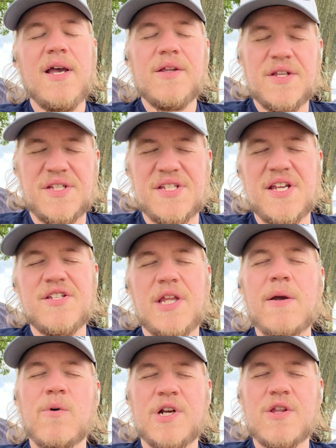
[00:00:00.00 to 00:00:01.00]
This is
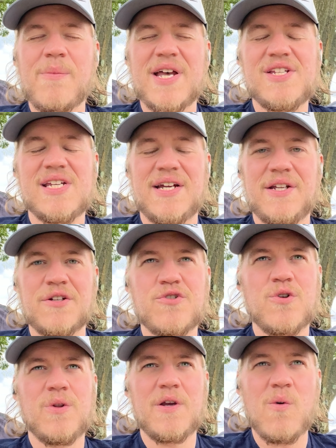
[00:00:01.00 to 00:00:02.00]
easily one of the best sounding
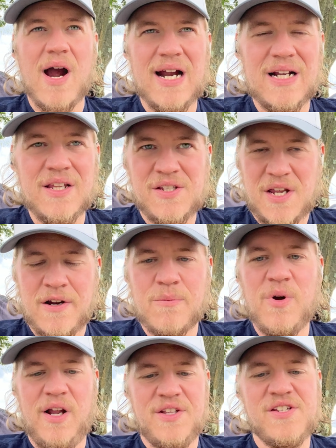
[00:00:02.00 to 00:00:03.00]
truly wireless
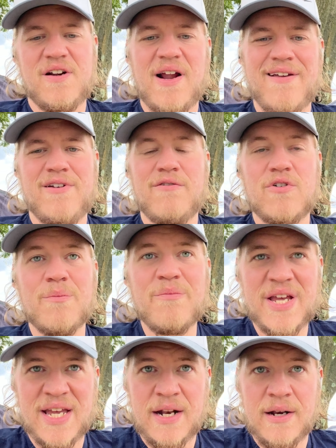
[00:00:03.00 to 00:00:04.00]
earbuds there have ever
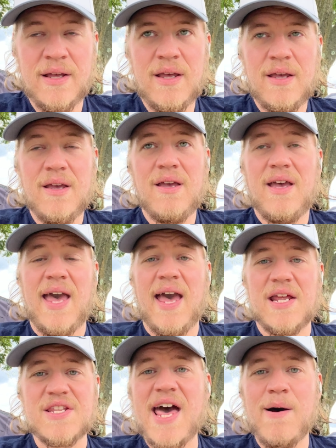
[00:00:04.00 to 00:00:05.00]
been,
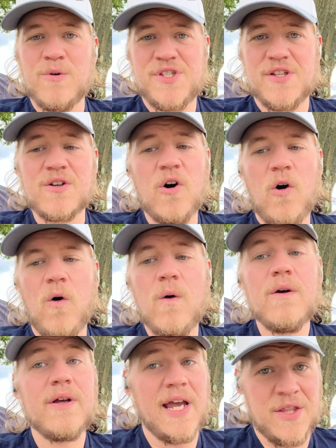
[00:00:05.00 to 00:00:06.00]
and that was the goal,
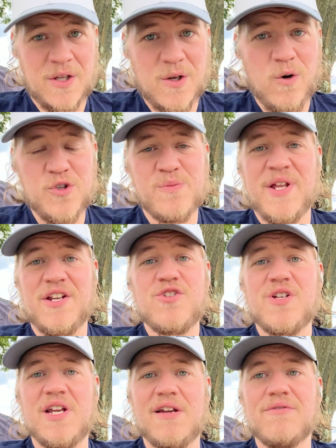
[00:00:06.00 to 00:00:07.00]
and the goal's been
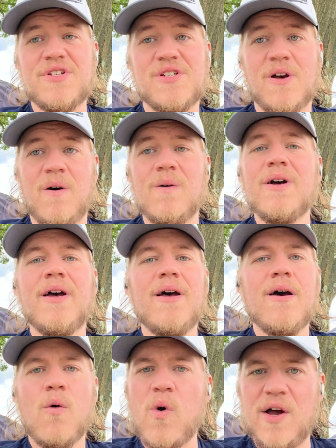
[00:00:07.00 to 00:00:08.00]
achieved. So
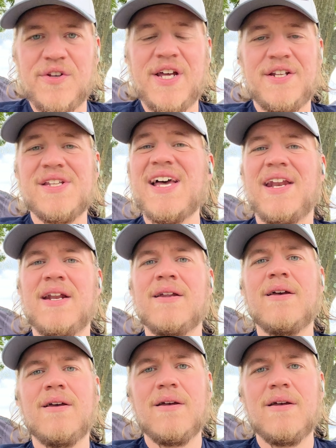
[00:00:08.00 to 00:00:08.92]
well done, Denon.